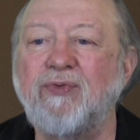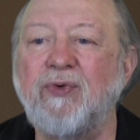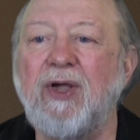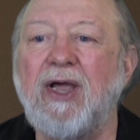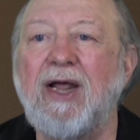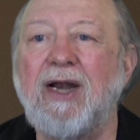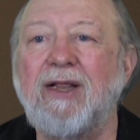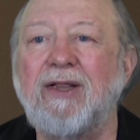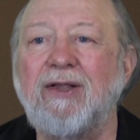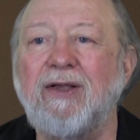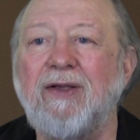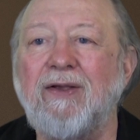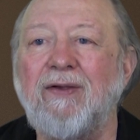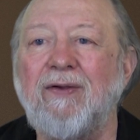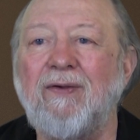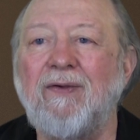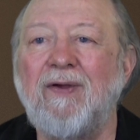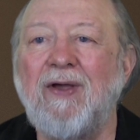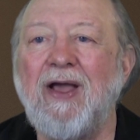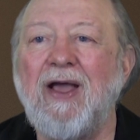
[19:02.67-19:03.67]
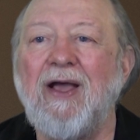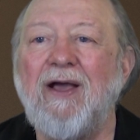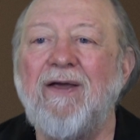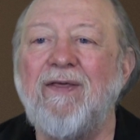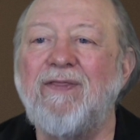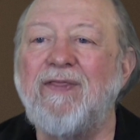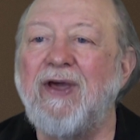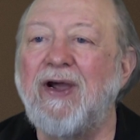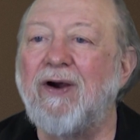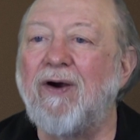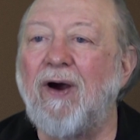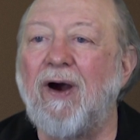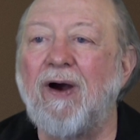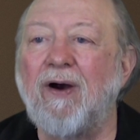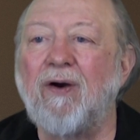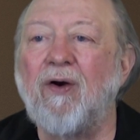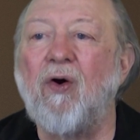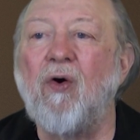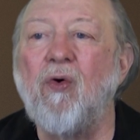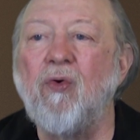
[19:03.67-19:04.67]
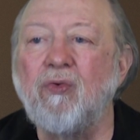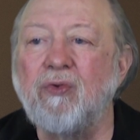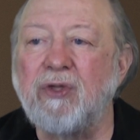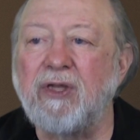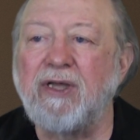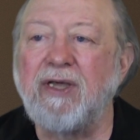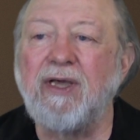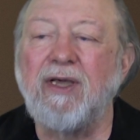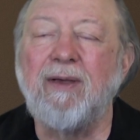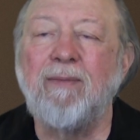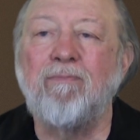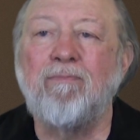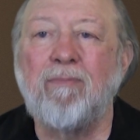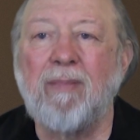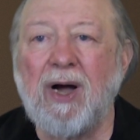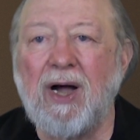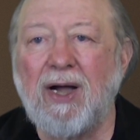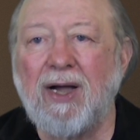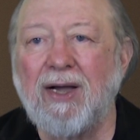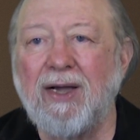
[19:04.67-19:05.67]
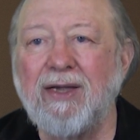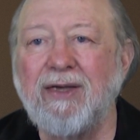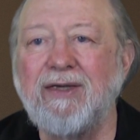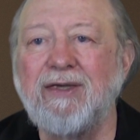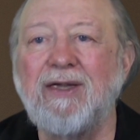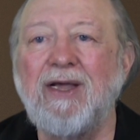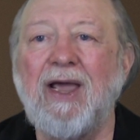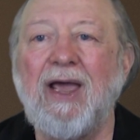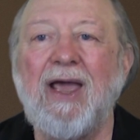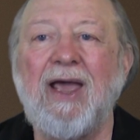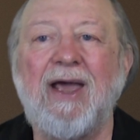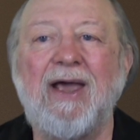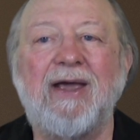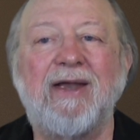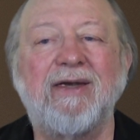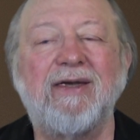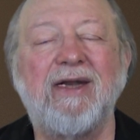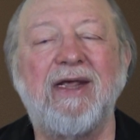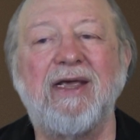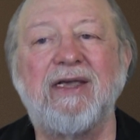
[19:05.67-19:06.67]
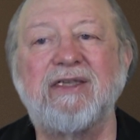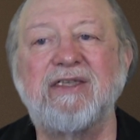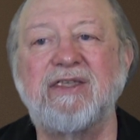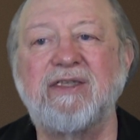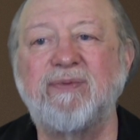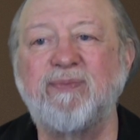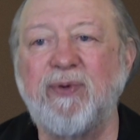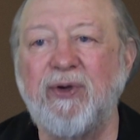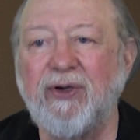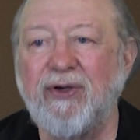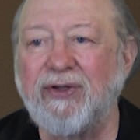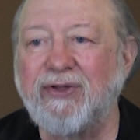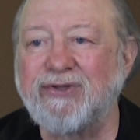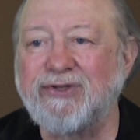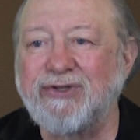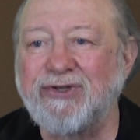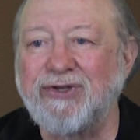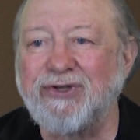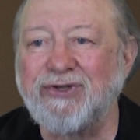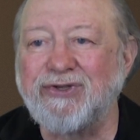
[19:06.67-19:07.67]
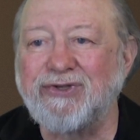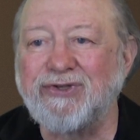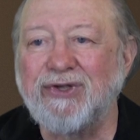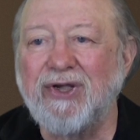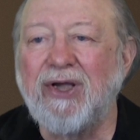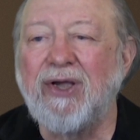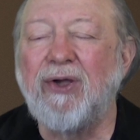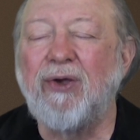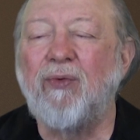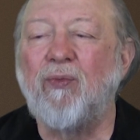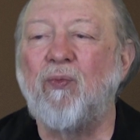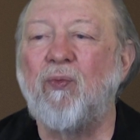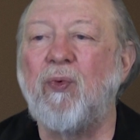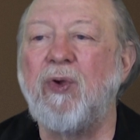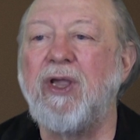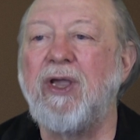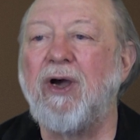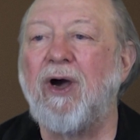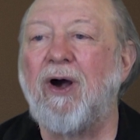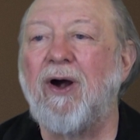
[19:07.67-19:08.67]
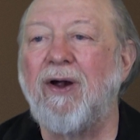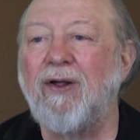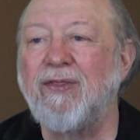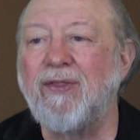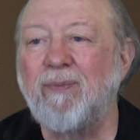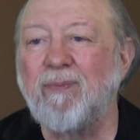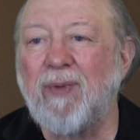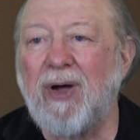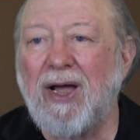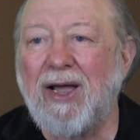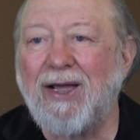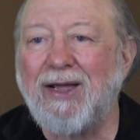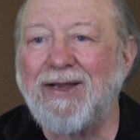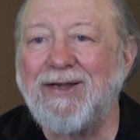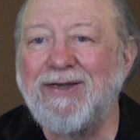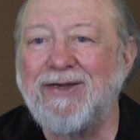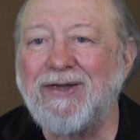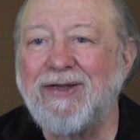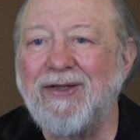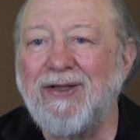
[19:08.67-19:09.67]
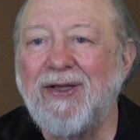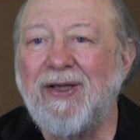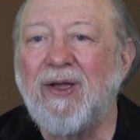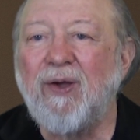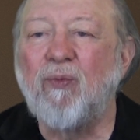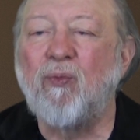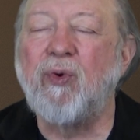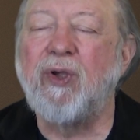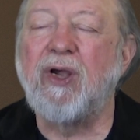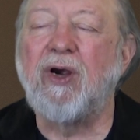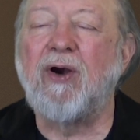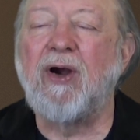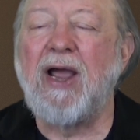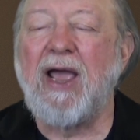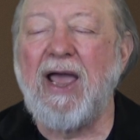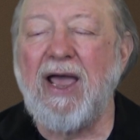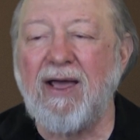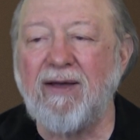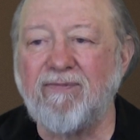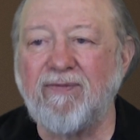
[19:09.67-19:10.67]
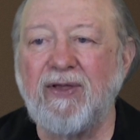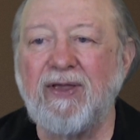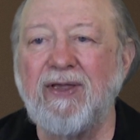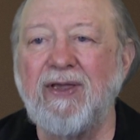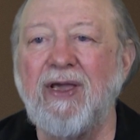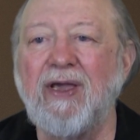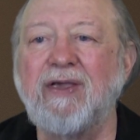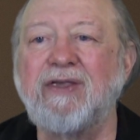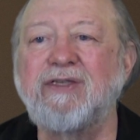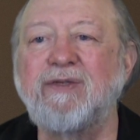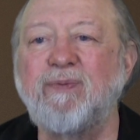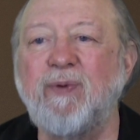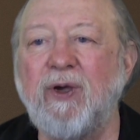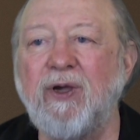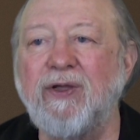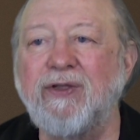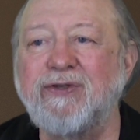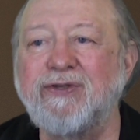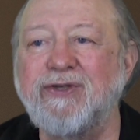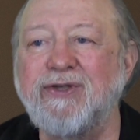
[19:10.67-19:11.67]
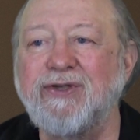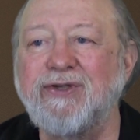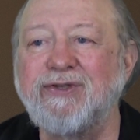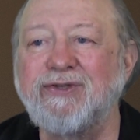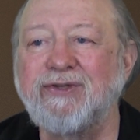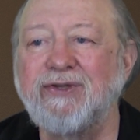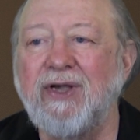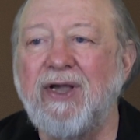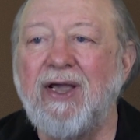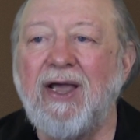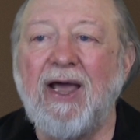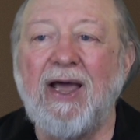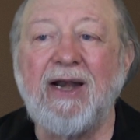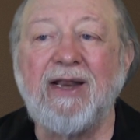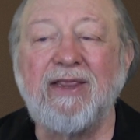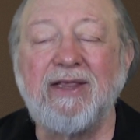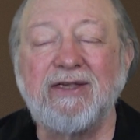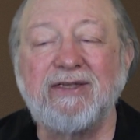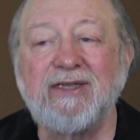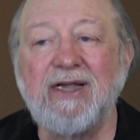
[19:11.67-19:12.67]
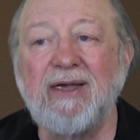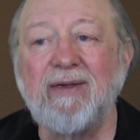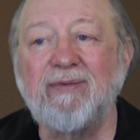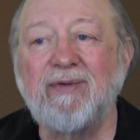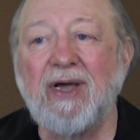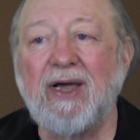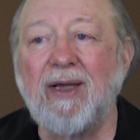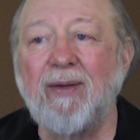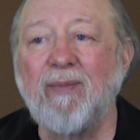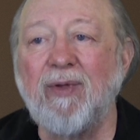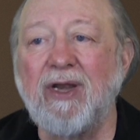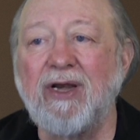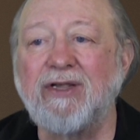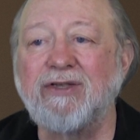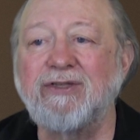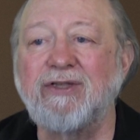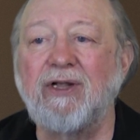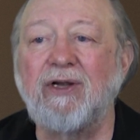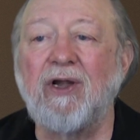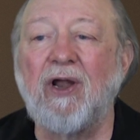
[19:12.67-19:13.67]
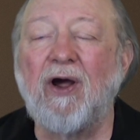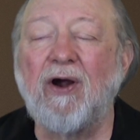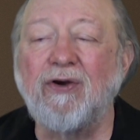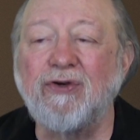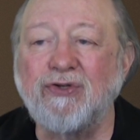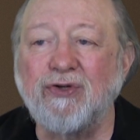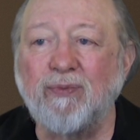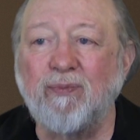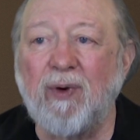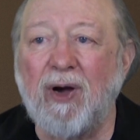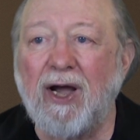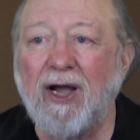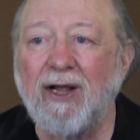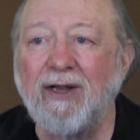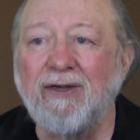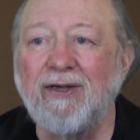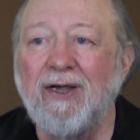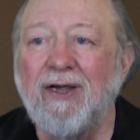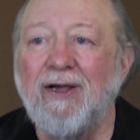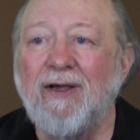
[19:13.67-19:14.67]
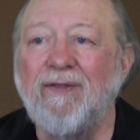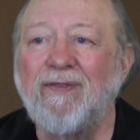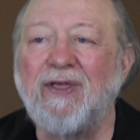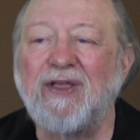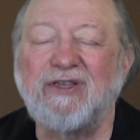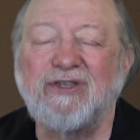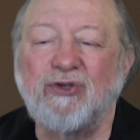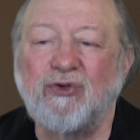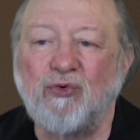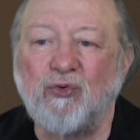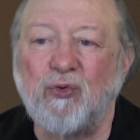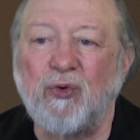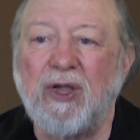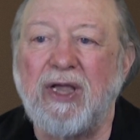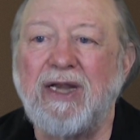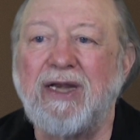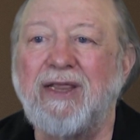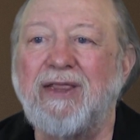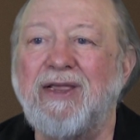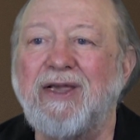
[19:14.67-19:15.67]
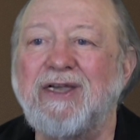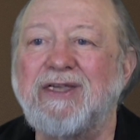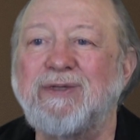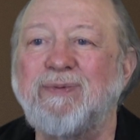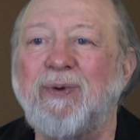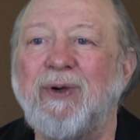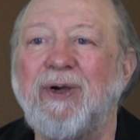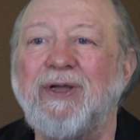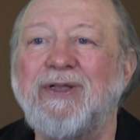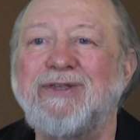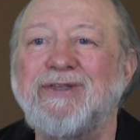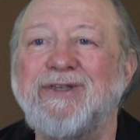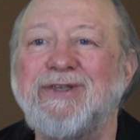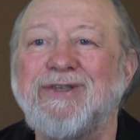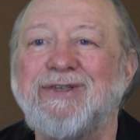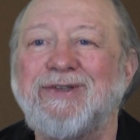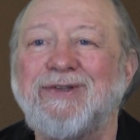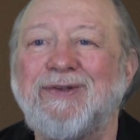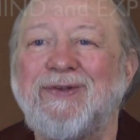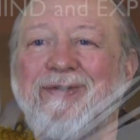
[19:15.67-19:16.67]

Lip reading: reality. There are only mind and experiences. We are the mind. We are having experiences. And at the same time, it is the larger mind that's creating the experiences.